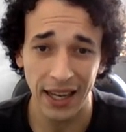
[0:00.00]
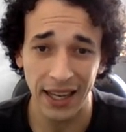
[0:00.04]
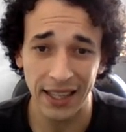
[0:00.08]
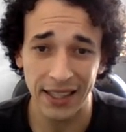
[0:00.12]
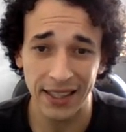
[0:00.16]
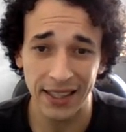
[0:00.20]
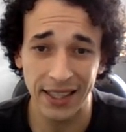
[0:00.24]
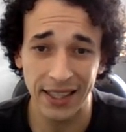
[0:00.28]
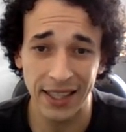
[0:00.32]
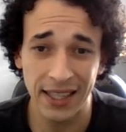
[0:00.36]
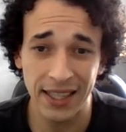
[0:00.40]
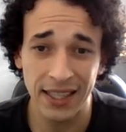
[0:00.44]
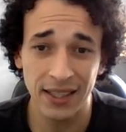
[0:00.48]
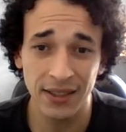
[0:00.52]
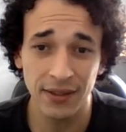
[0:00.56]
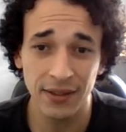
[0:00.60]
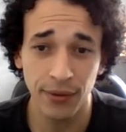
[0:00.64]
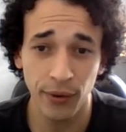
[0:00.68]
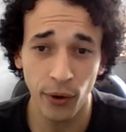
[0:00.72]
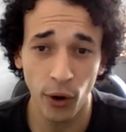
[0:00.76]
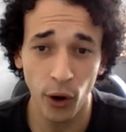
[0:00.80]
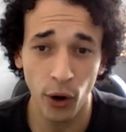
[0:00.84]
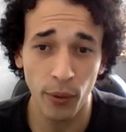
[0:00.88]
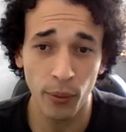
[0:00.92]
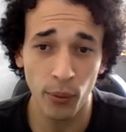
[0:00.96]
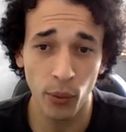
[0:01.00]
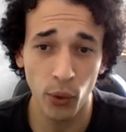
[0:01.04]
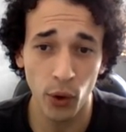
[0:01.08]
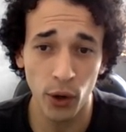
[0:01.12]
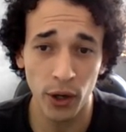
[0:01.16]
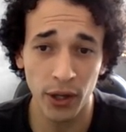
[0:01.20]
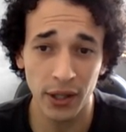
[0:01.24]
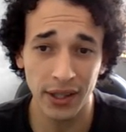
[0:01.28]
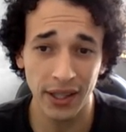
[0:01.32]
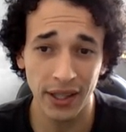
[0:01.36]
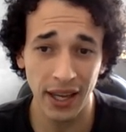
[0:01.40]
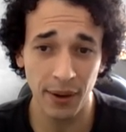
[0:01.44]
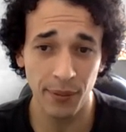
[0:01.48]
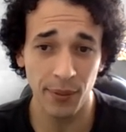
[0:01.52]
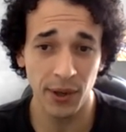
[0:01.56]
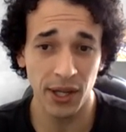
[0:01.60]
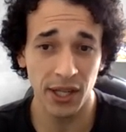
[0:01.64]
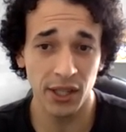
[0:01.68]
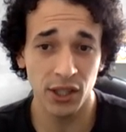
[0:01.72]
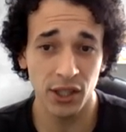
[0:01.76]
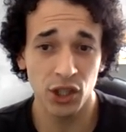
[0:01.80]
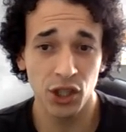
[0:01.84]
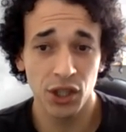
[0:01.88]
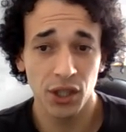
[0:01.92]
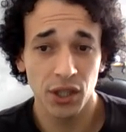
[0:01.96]
it does far more
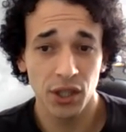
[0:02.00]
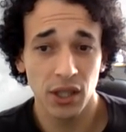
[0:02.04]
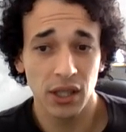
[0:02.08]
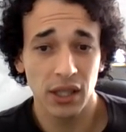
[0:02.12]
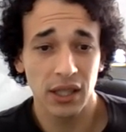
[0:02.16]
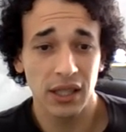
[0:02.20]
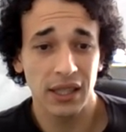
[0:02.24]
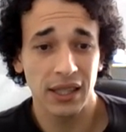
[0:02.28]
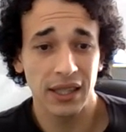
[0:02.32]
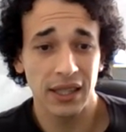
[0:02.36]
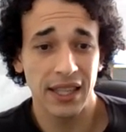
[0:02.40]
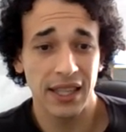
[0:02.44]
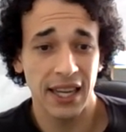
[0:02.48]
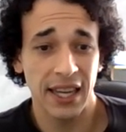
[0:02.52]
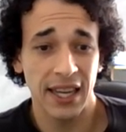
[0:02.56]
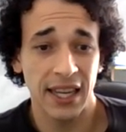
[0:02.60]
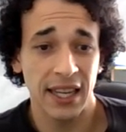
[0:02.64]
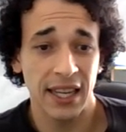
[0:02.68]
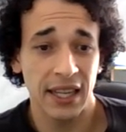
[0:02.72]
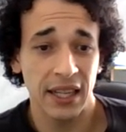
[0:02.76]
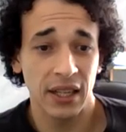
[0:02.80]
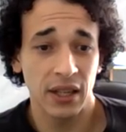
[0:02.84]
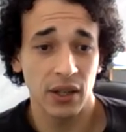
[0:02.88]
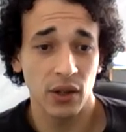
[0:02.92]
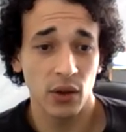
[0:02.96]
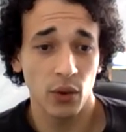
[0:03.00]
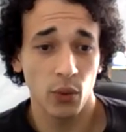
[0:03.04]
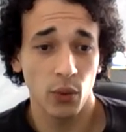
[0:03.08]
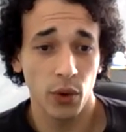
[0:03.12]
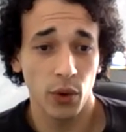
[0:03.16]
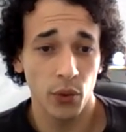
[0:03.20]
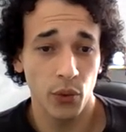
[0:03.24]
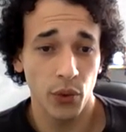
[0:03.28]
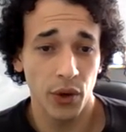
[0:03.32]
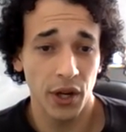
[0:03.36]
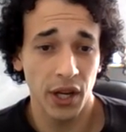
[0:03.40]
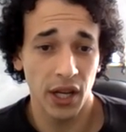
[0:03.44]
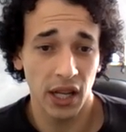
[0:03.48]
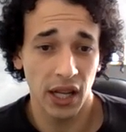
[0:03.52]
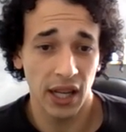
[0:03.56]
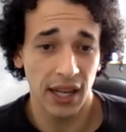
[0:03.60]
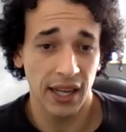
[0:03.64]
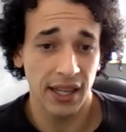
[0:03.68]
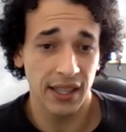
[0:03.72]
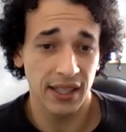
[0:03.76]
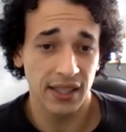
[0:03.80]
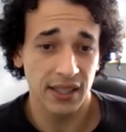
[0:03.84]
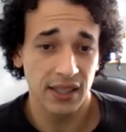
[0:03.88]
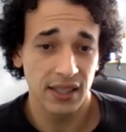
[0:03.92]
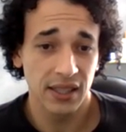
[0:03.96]
damage than we
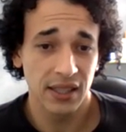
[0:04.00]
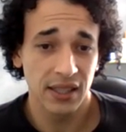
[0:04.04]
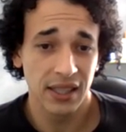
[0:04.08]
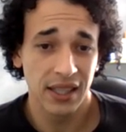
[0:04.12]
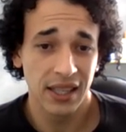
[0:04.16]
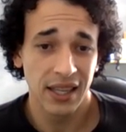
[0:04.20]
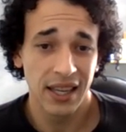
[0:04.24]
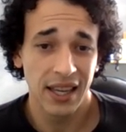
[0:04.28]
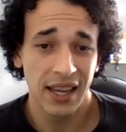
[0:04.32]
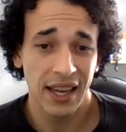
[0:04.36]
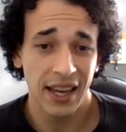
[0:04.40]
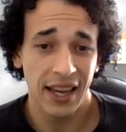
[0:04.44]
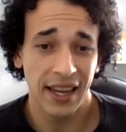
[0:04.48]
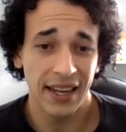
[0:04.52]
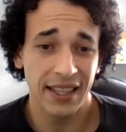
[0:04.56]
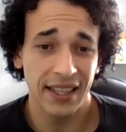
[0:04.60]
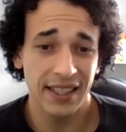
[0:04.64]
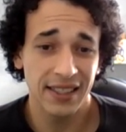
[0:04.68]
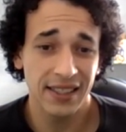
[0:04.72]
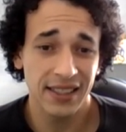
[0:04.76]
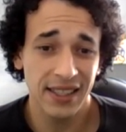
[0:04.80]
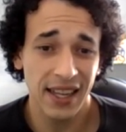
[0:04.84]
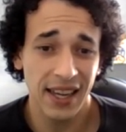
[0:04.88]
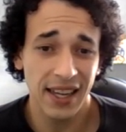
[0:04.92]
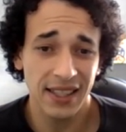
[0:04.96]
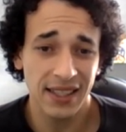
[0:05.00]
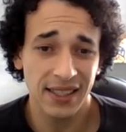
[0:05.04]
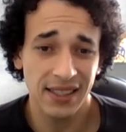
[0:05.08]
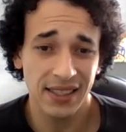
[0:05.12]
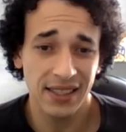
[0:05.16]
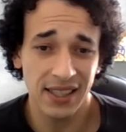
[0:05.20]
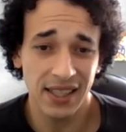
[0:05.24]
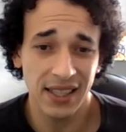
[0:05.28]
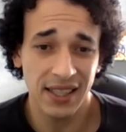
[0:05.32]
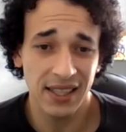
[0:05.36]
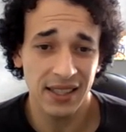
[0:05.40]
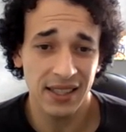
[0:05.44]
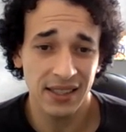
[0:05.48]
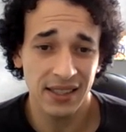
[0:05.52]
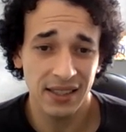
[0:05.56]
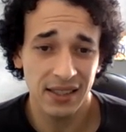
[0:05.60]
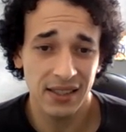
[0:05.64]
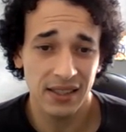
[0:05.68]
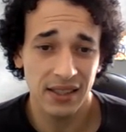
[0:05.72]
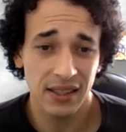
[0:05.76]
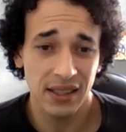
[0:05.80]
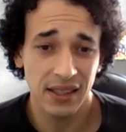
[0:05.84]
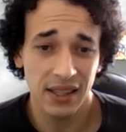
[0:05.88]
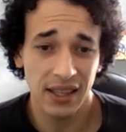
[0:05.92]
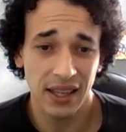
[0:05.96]
realize, and it
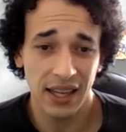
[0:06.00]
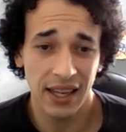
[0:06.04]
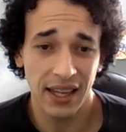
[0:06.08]
sets